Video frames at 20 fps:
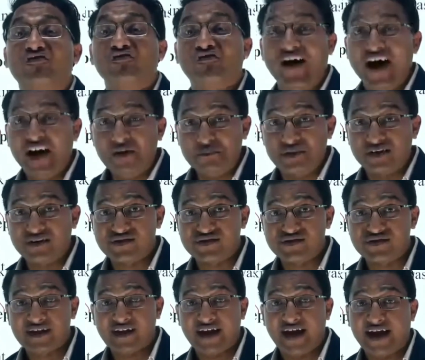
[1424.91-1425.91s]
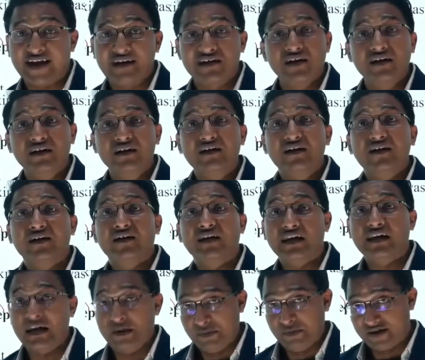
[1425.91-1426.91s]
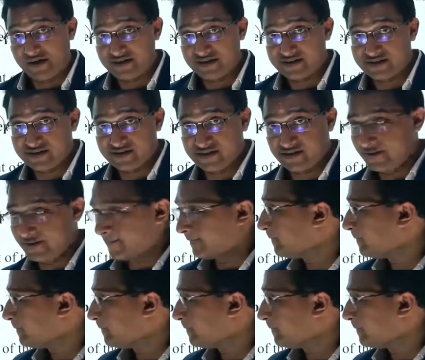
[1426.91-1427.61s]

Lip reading: farmers and the laborers.